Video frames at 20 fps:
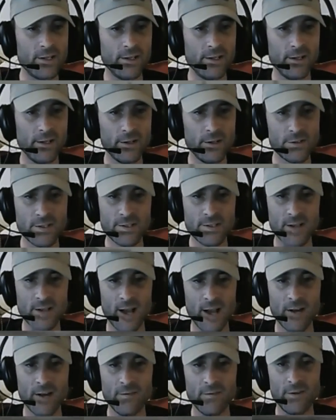But you can see,
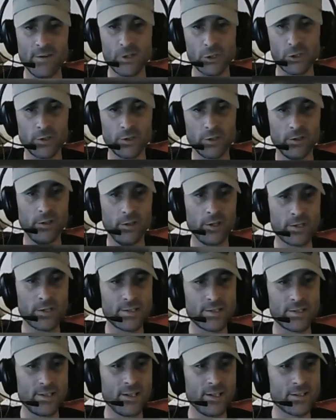here's the
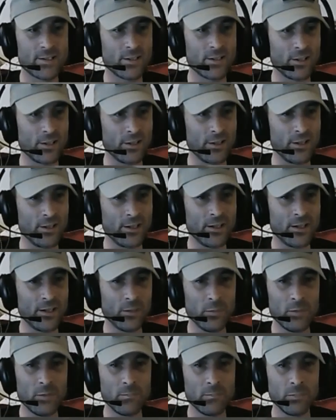Dynavision. You can see it's a
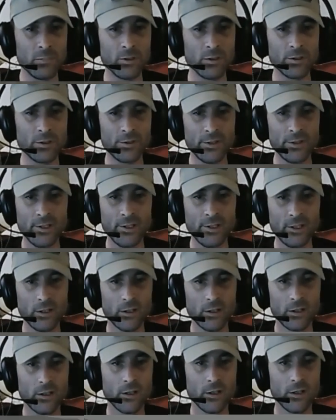little bit
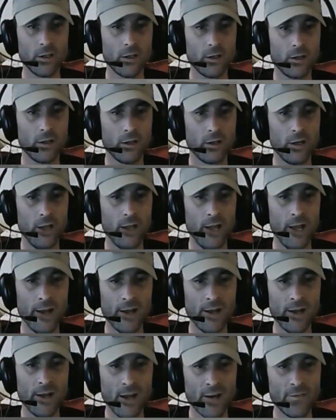blurry,
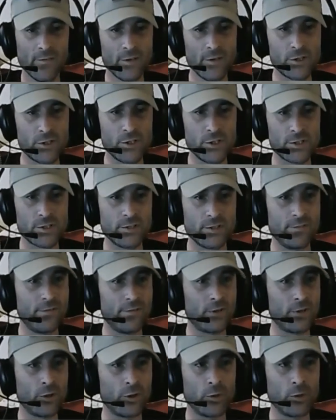and
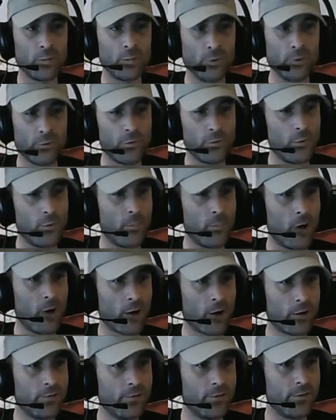Dynavision is
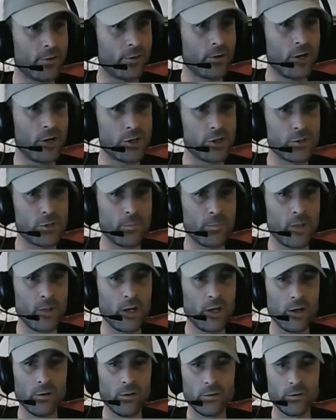configurable through the mod
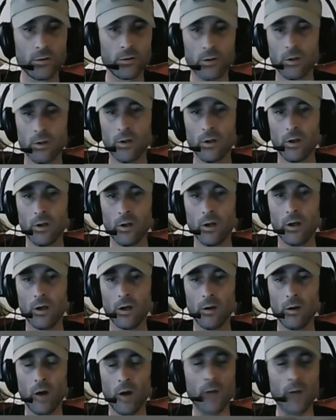configuration menu.
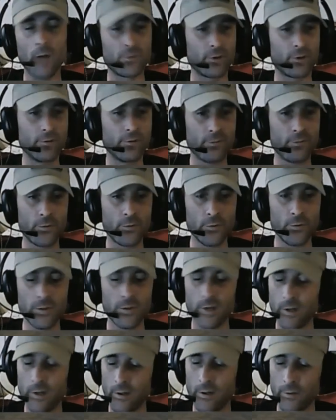I'm
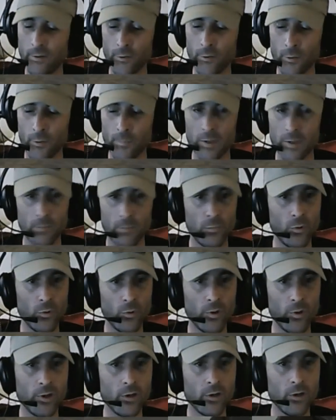sorry, through
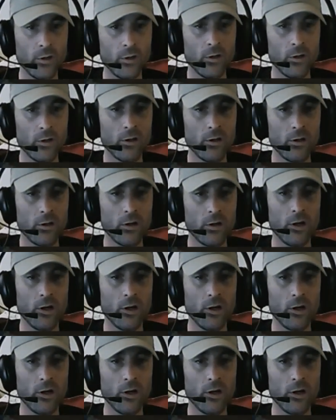the Pip-Boy.